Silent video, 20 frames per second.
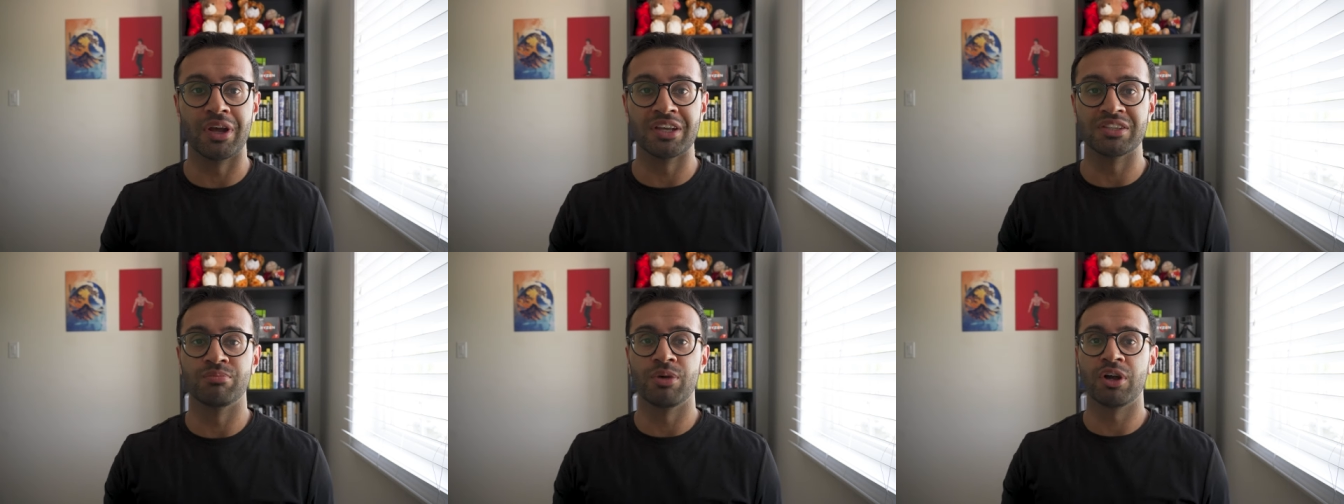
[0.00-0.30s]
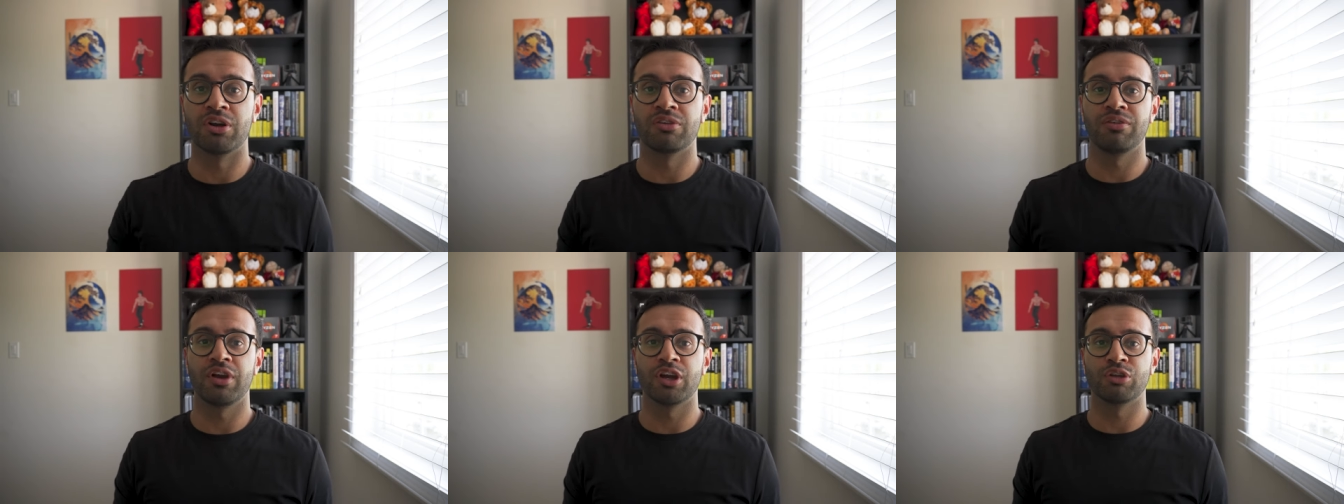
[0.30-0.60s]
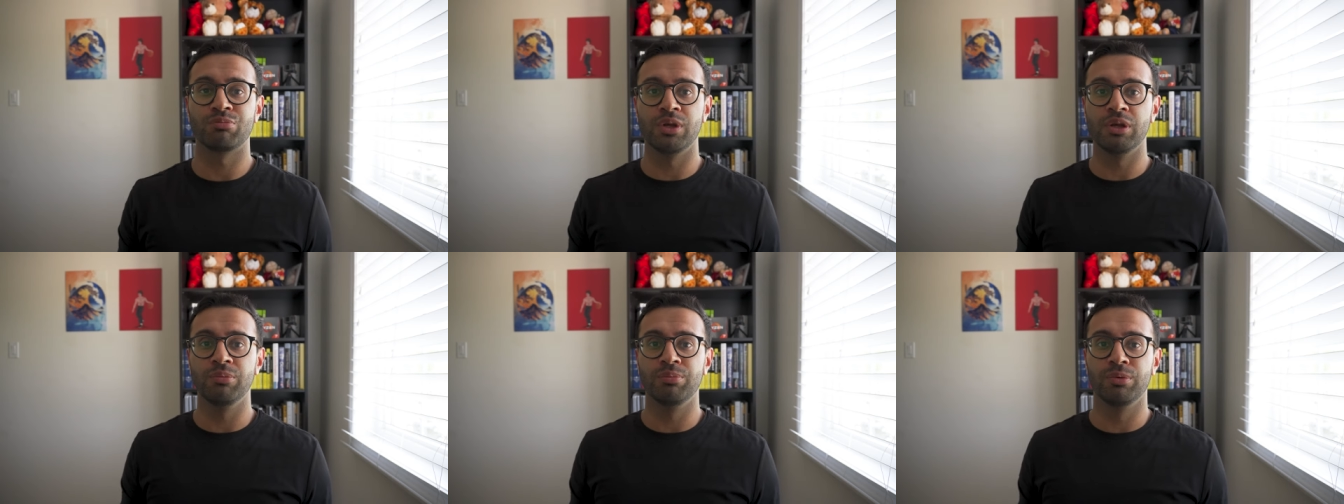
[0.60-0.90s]
As a matter of
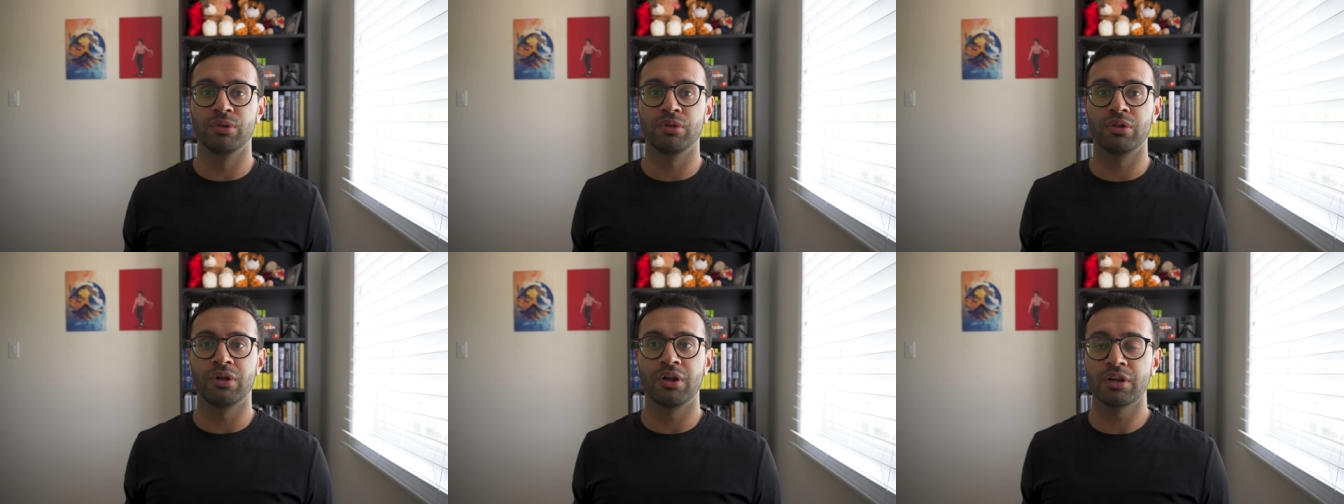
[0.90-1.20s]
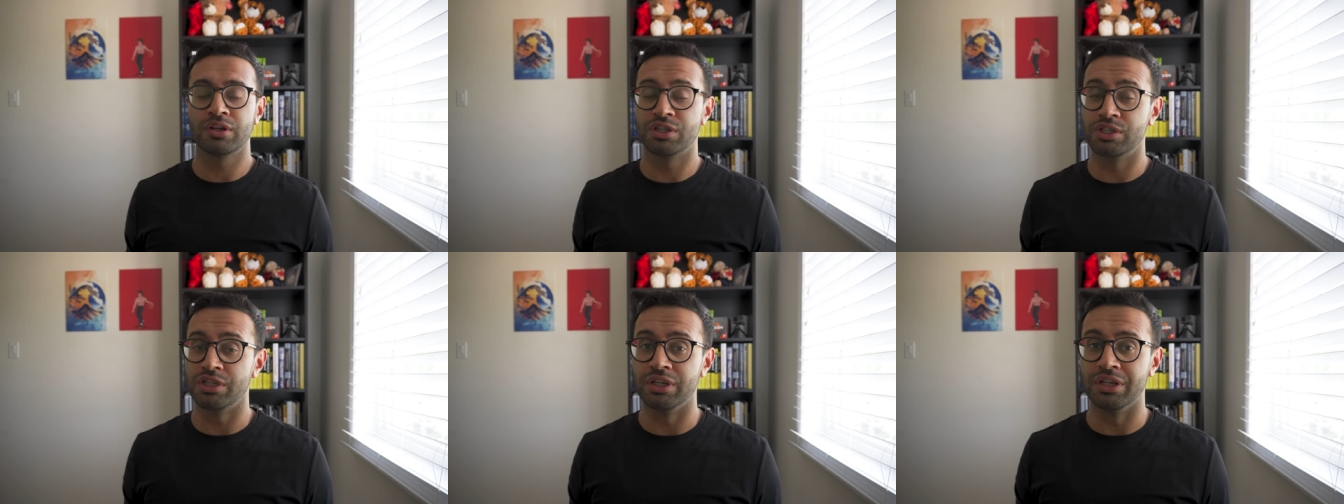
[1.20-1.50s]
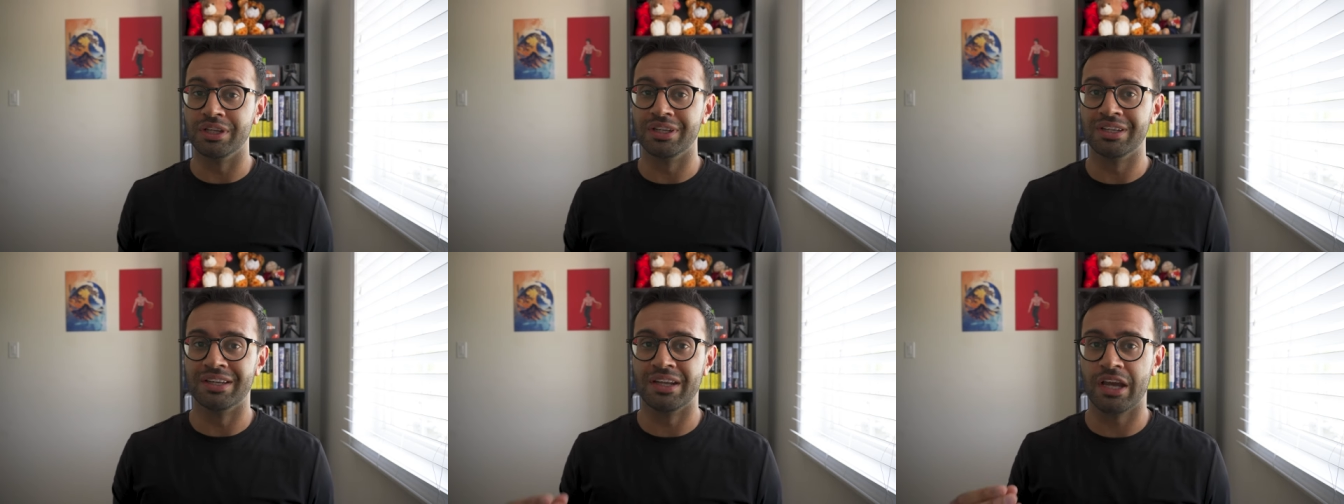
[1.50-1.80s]
fact, people are
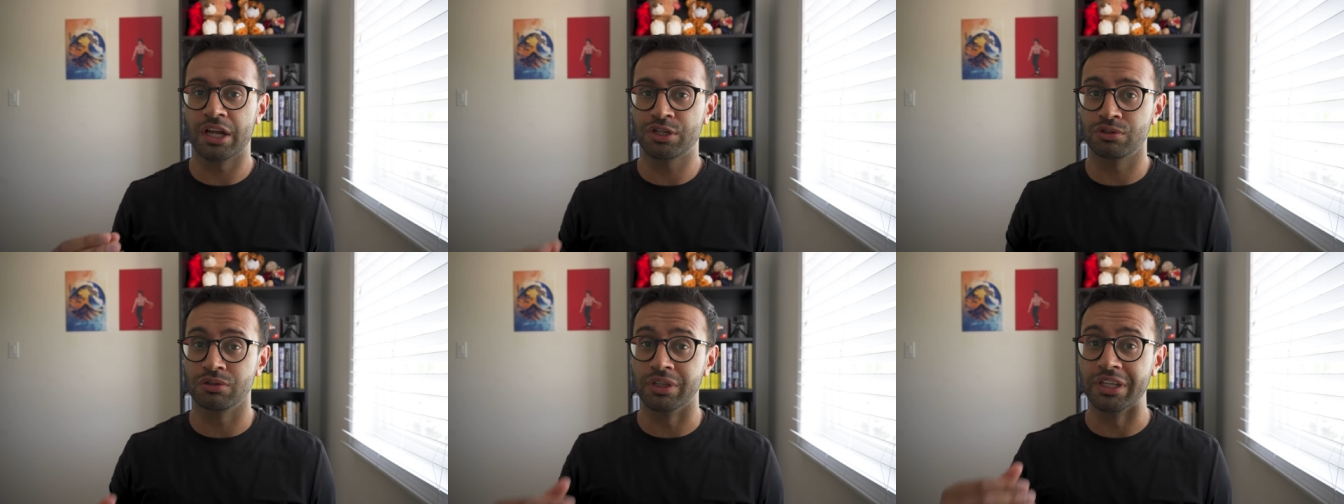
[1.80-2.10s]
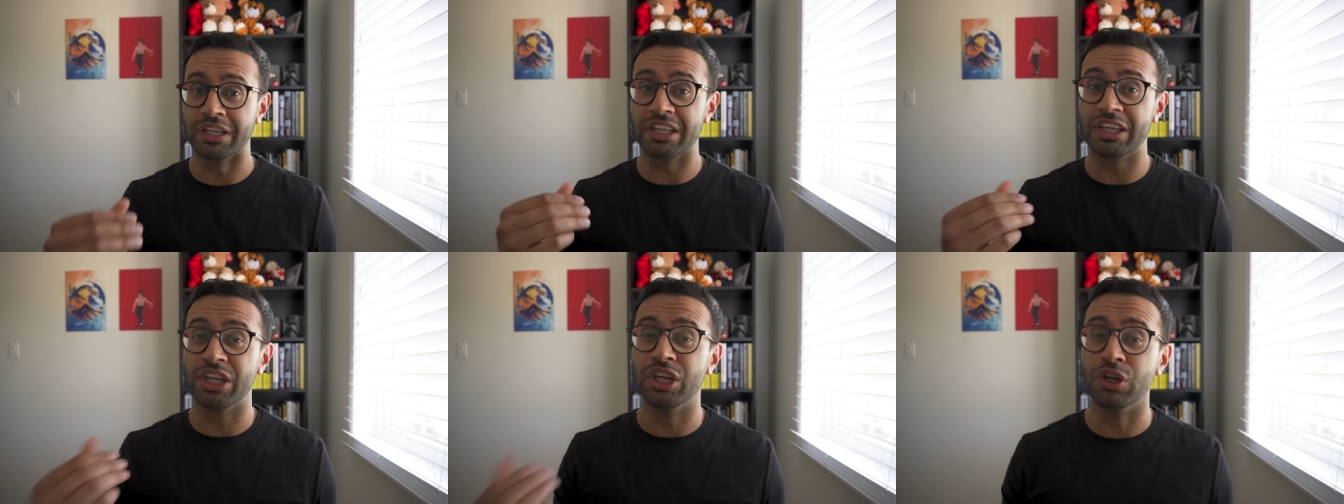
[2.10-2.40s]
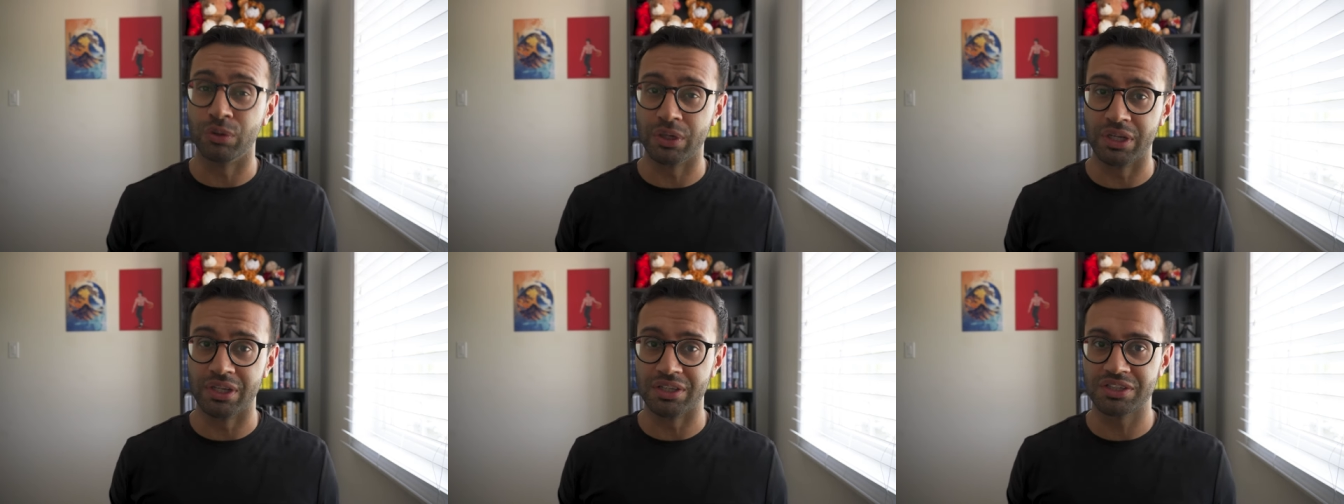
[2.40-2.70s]
actually naturally
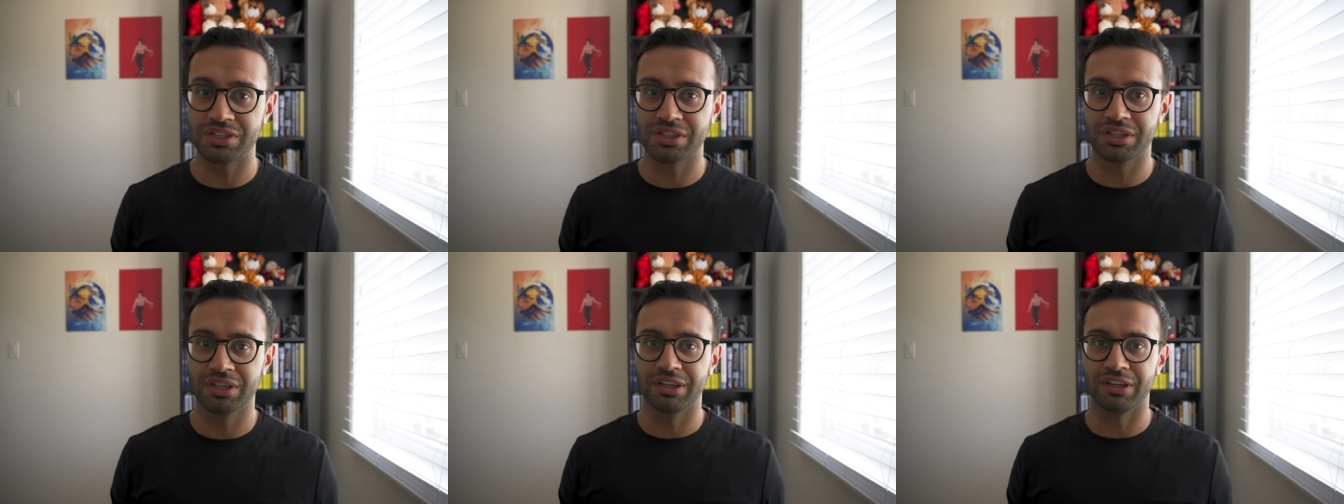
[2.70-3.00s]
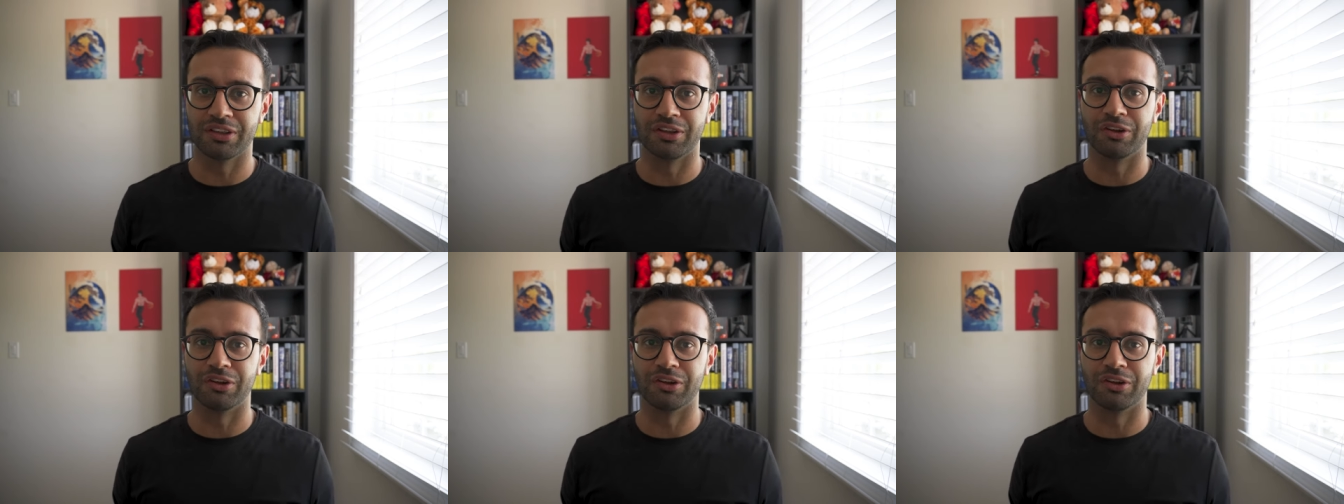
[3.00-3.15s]
curious.